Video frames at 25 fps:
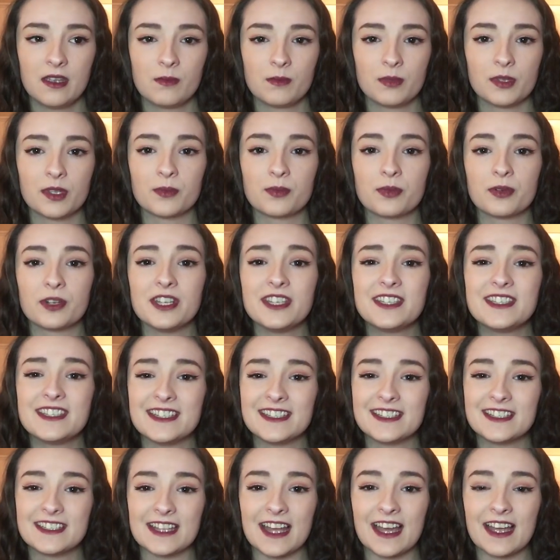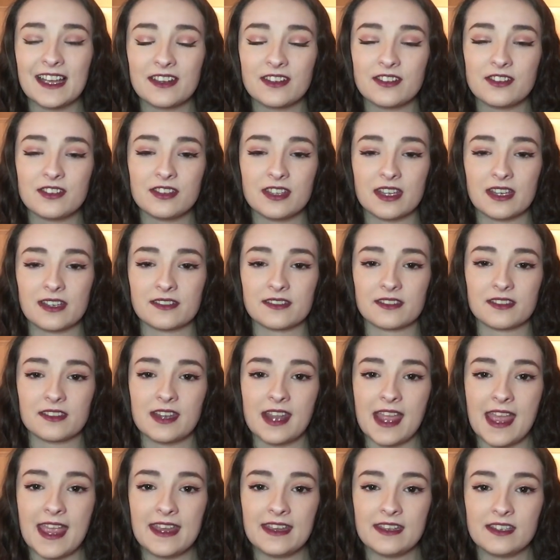But the priest did die in
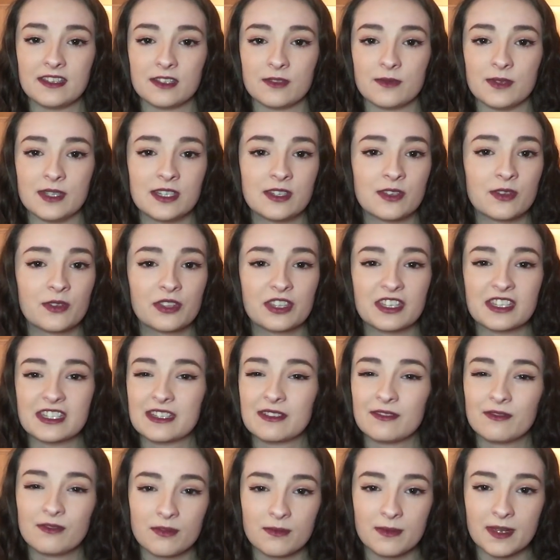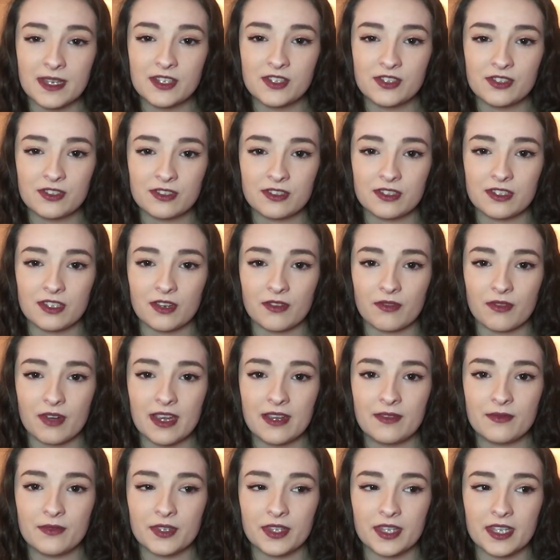2008, so he took this information to the
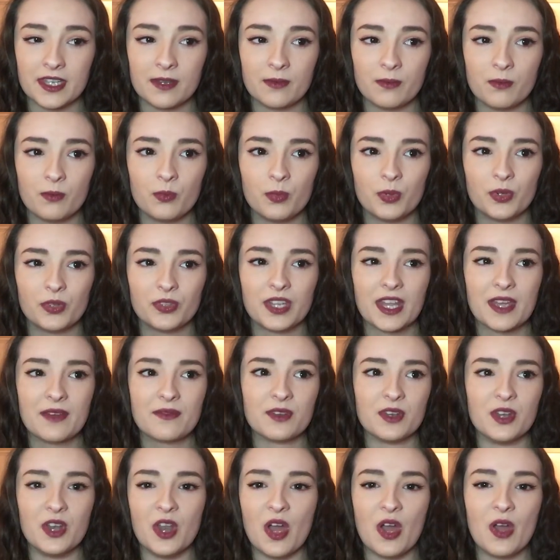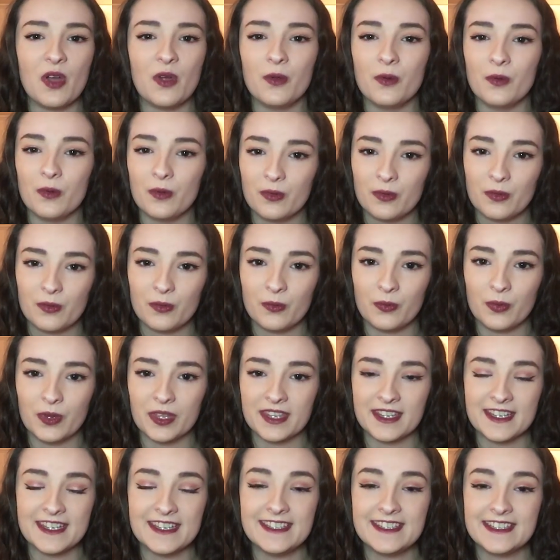grave with him. We'll never know
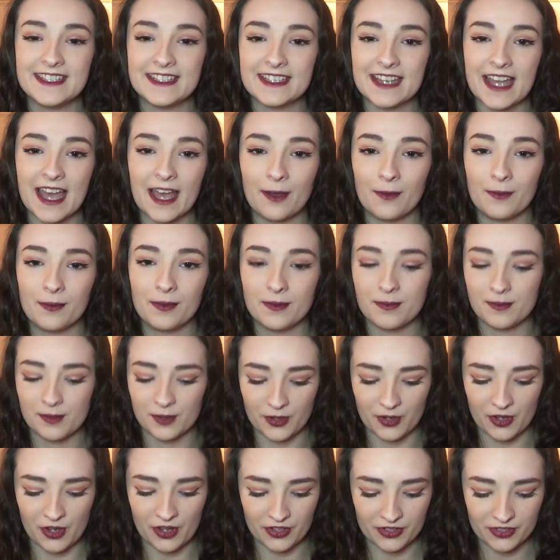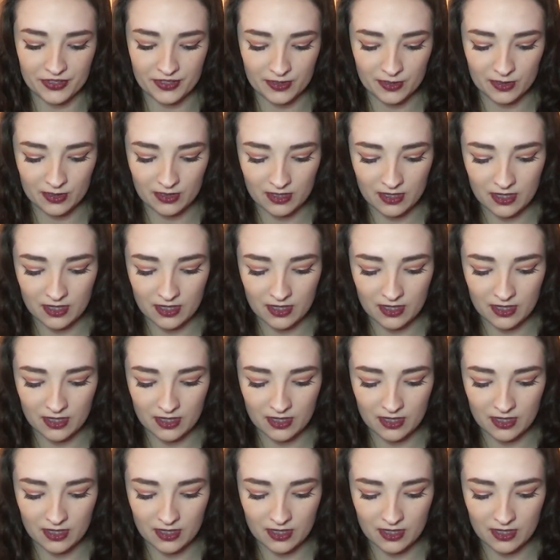whether he did help him or not.